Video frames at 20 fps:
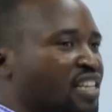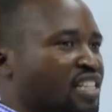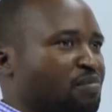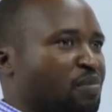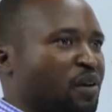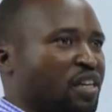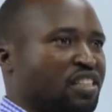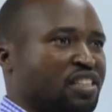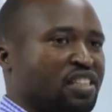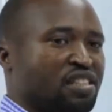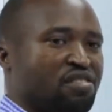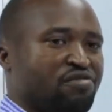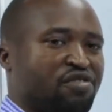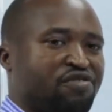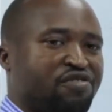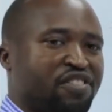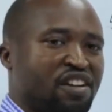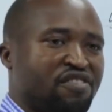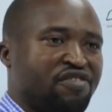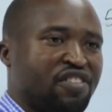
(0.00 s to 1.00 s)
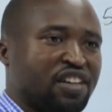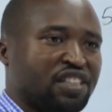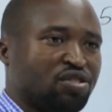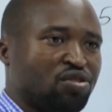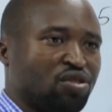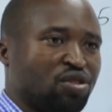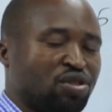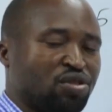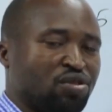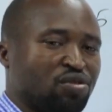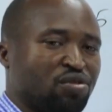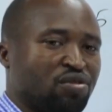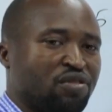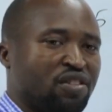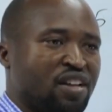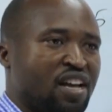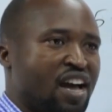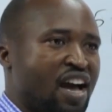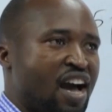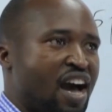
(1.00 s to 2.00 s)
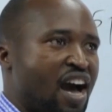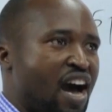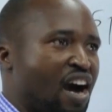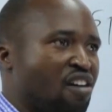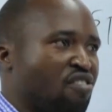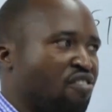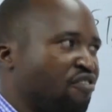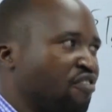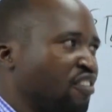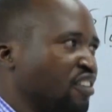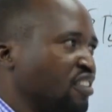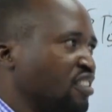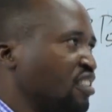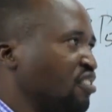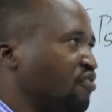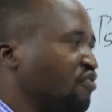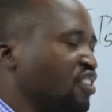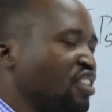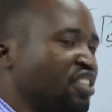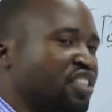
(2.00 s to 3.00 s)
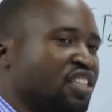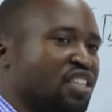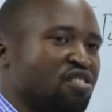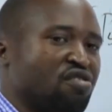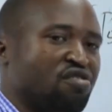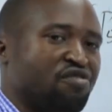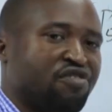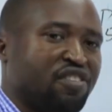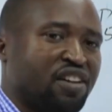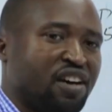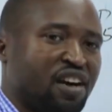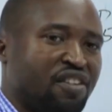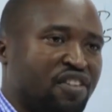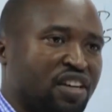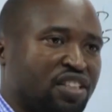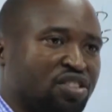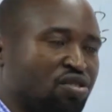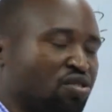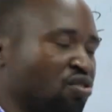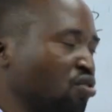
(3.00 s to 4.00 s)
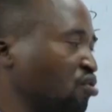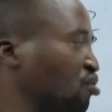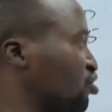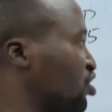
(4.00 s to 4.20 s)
expansion for 5 factorial, our first definition of factorial